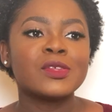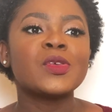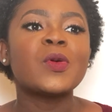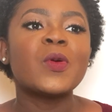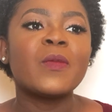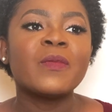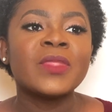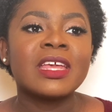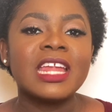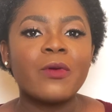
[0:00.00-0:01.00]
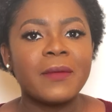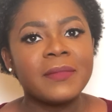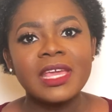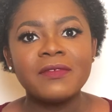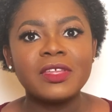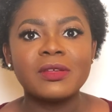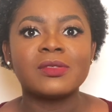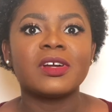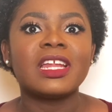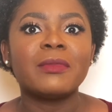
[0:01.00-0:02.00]
So now I make
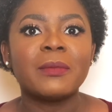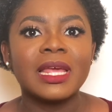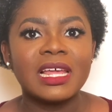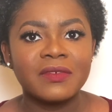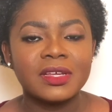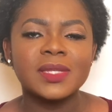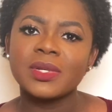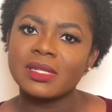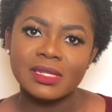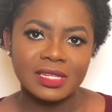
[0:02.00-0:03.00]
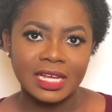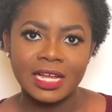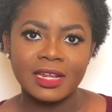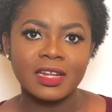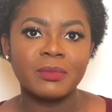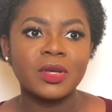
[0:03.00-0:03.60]
videos talking about my life experiences in Canada,